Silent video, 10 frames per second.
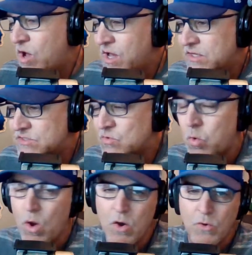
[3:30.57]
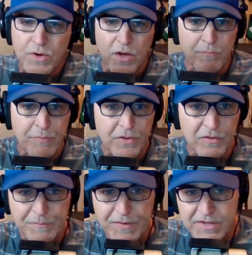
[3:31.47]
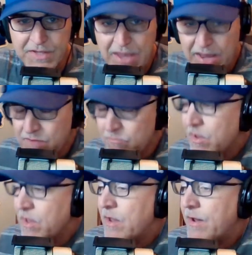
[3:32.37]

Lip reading: was, quote, a bullpen game